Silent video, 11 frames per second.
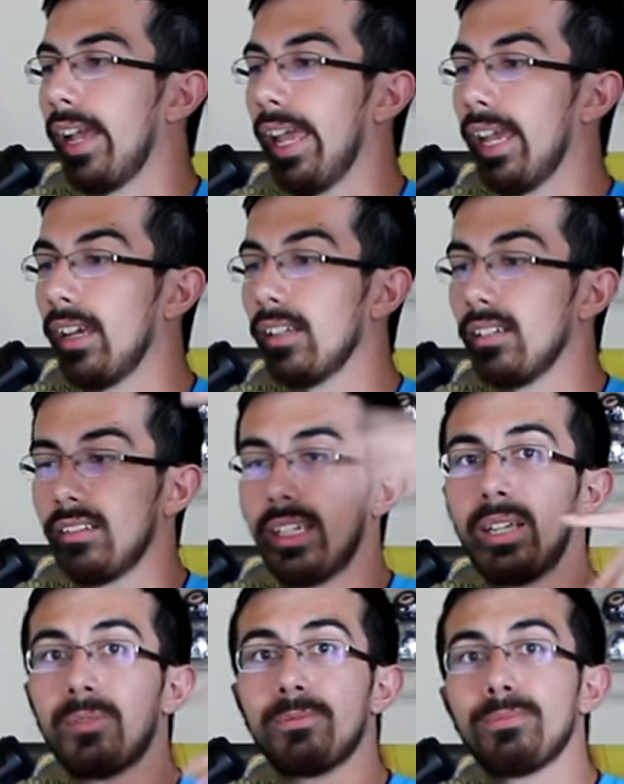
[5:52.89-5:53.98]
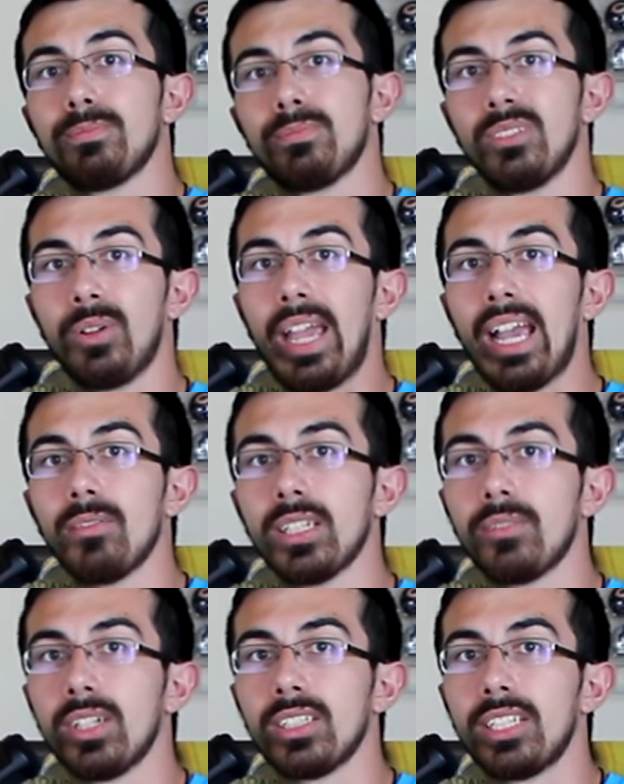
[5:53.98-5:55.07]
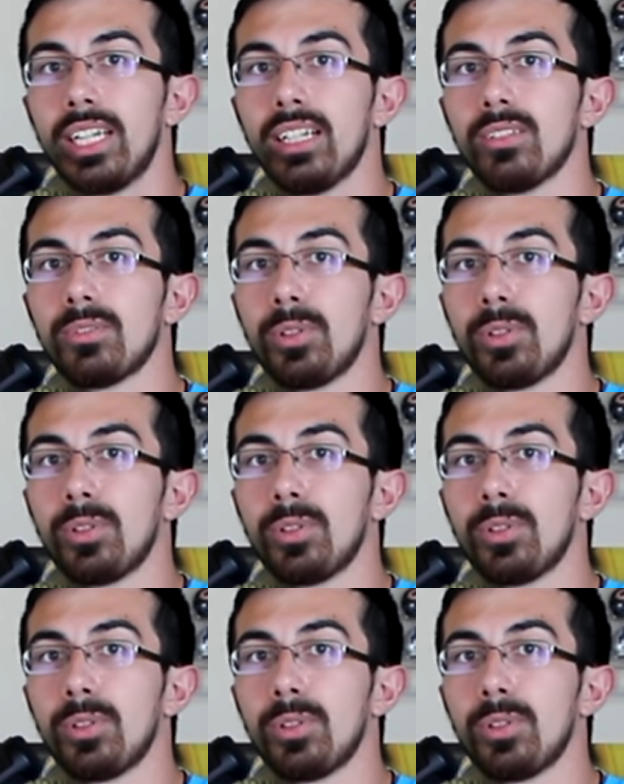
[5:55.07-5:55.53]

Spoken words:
And if you haven't given a chance,